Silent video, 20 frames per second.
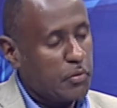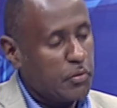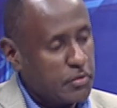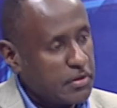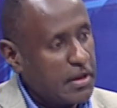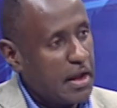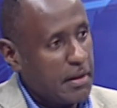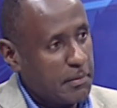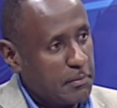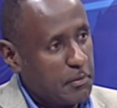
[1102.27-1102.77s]

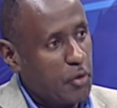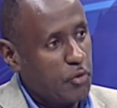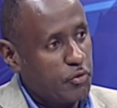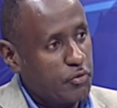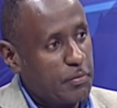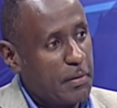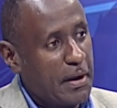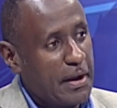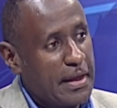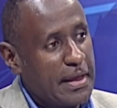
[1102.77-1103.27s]
time goes
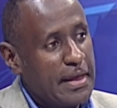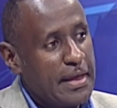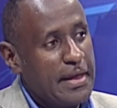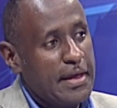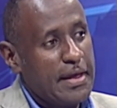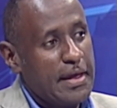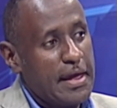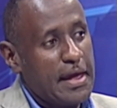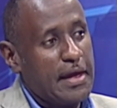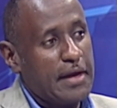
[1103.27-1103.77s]
by.
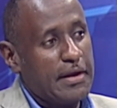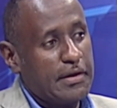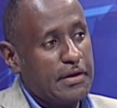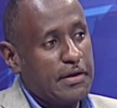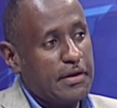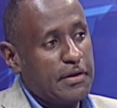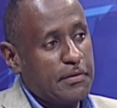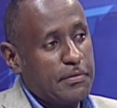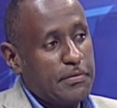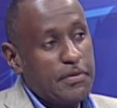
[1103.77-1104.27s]

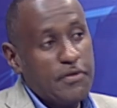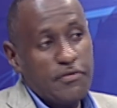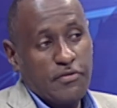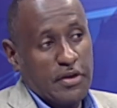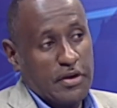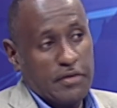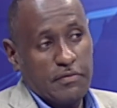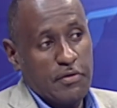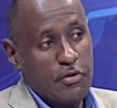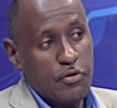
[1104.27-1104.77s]
And these
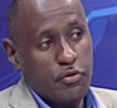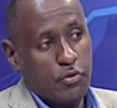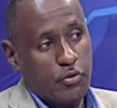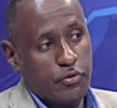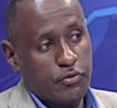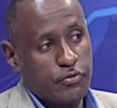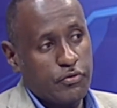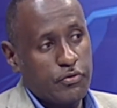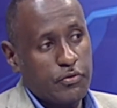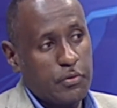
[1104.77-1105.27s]

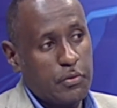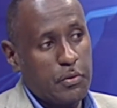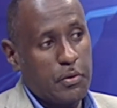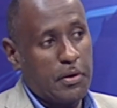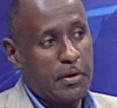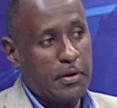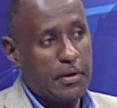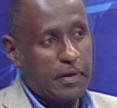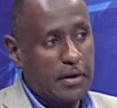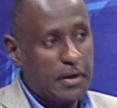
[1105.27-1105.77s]
individuals who
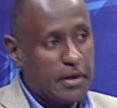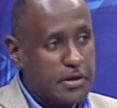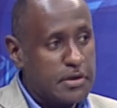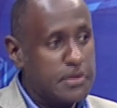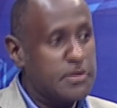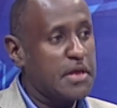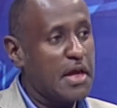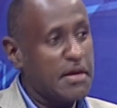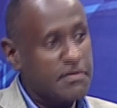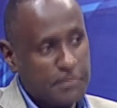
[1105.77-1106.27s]
are
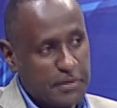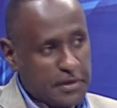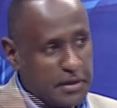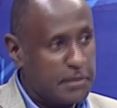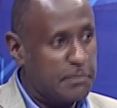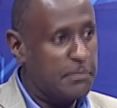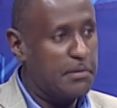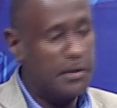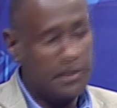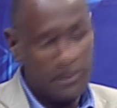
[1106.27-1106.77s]

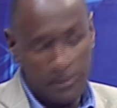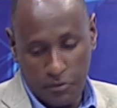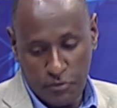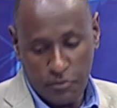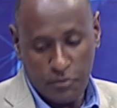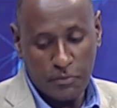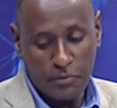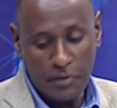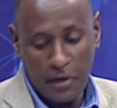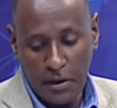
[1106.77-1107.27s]
siphoning billions
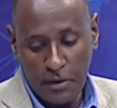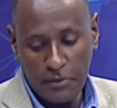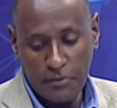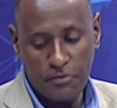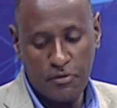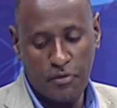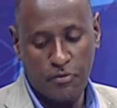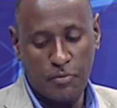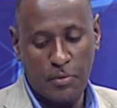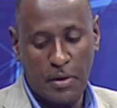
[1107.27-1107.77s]
of dollars,
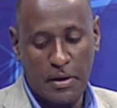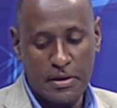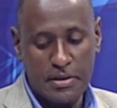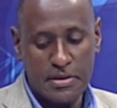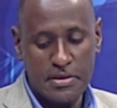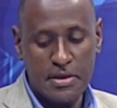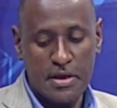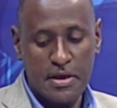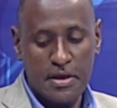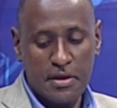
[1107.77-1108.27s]
as well
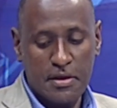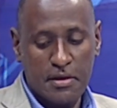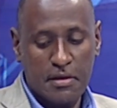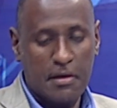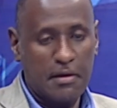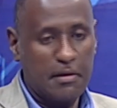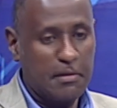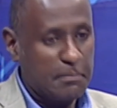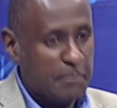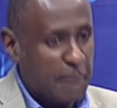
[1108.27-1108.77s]
as
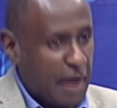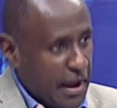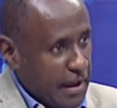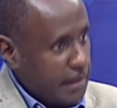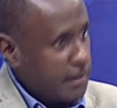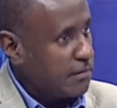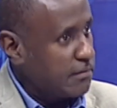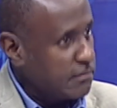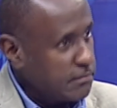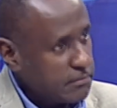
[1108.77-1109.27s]

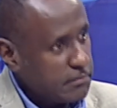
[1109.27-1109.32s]
buying